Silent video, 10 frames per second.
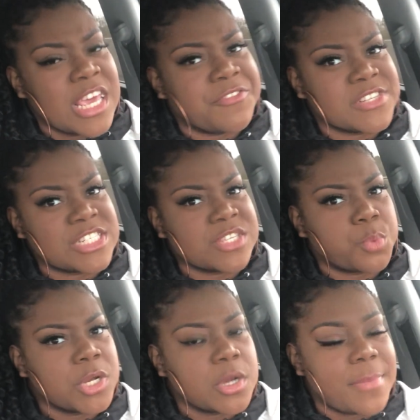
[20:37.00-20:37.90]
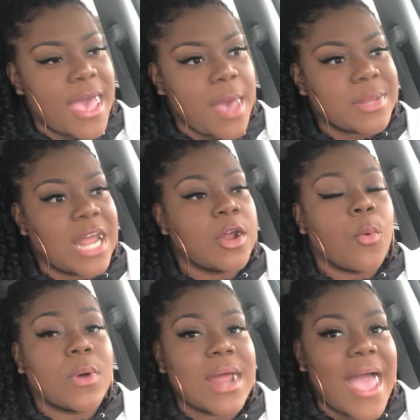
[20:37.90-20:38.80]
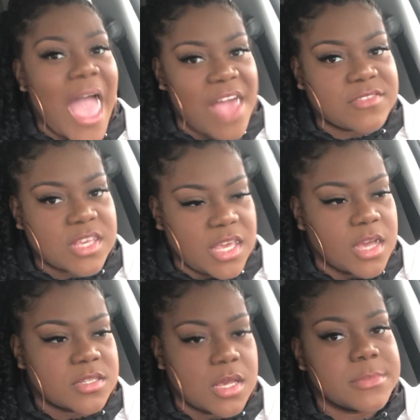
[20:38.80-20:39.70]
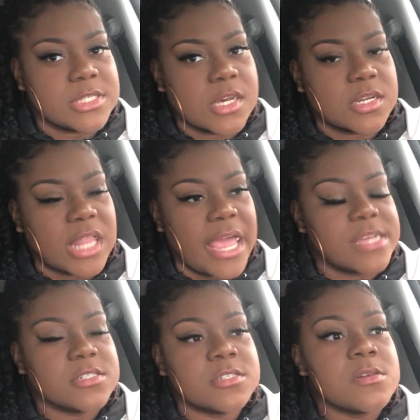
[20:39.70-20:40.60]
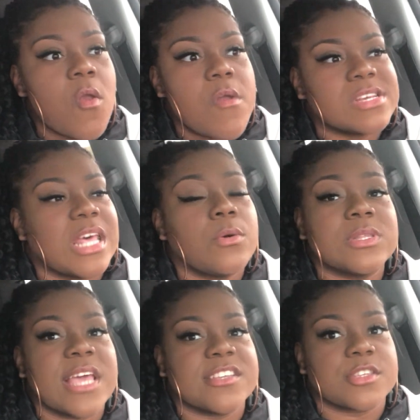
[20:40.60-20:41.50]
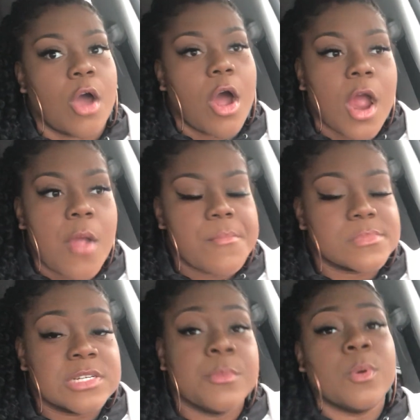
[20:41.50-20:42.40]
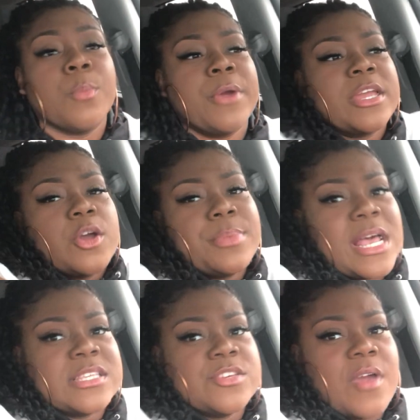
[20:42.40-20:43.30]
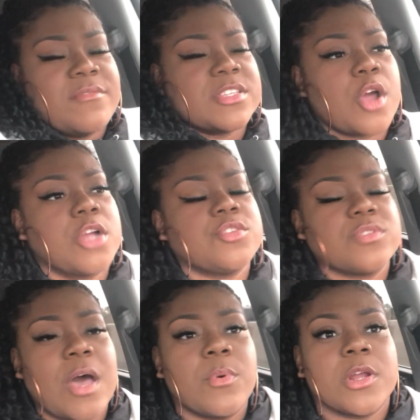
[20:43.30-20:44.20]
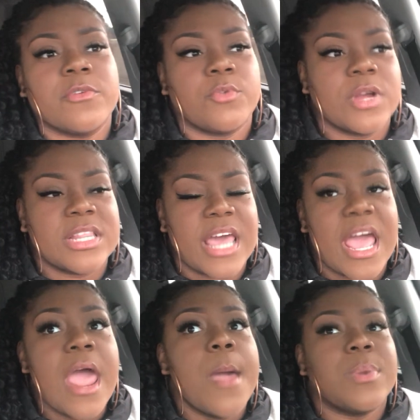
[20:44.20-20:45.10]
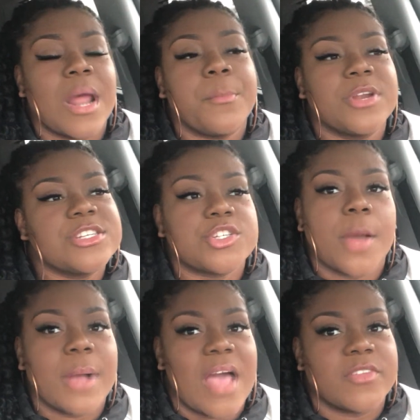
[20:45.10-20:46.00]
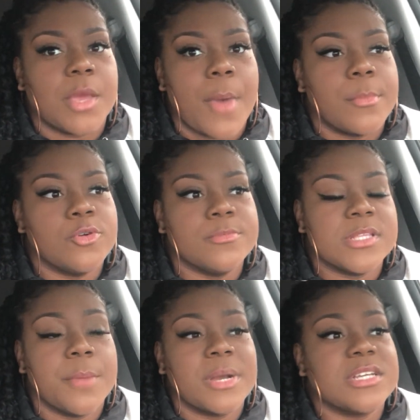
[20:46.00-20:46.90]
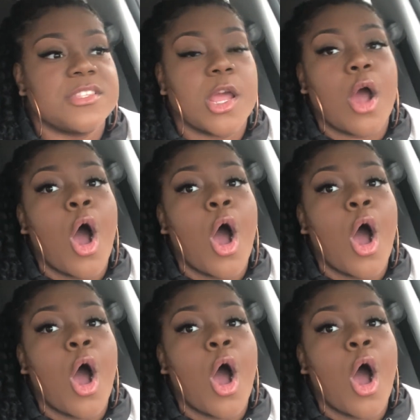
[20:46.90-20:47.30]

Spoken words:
if it's just real bad, but I don't want to have to get a tummy tuck, like, because I don't want that scar. But with brachioplasty, you have a scar too, so I want to avoid that. But I'm pretty sure I'm gonna have to get my boobs done, because